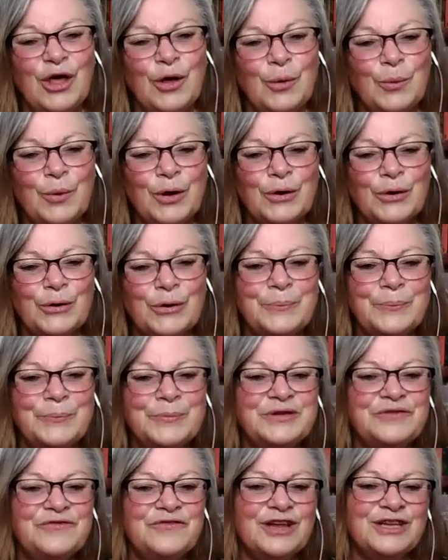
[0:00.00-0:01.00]
Hello and
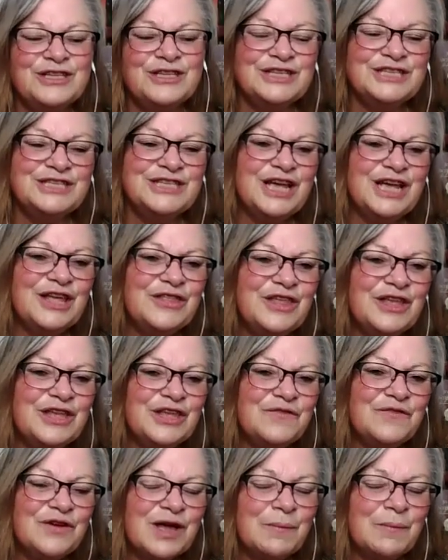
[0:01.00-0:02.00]
welcome. It's Frances here.
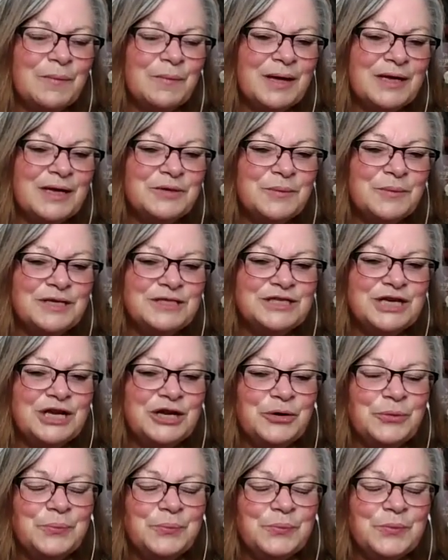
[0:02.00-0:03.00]
Thank you for coming back to my
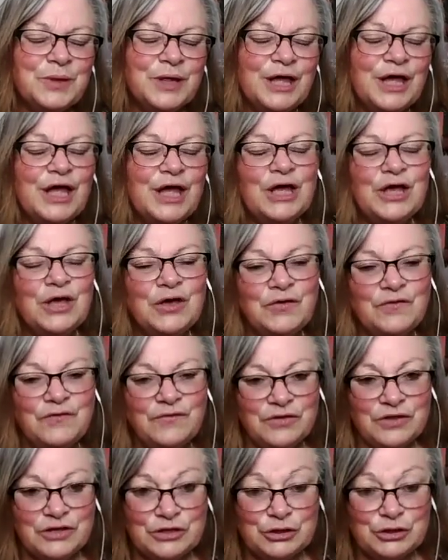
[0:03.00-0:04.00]
channel.
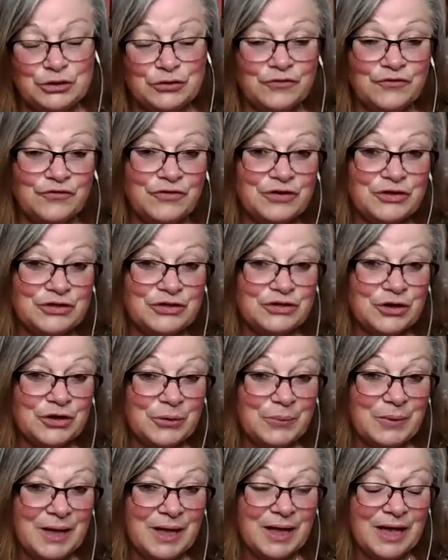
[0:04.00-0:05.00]
If this is your first
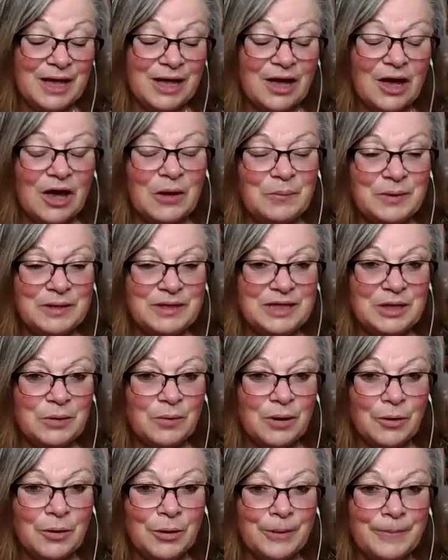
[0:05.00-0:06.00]
time here, I bid
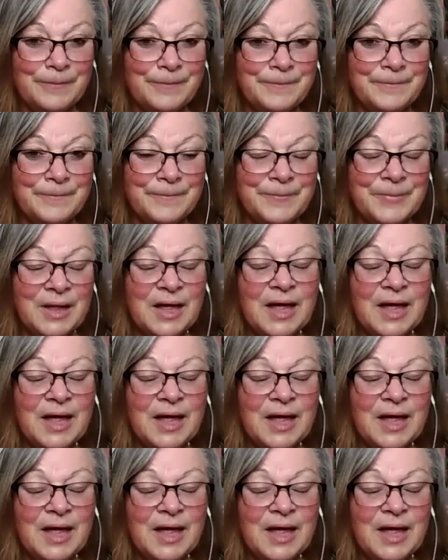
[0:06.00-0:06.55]
thee welcome.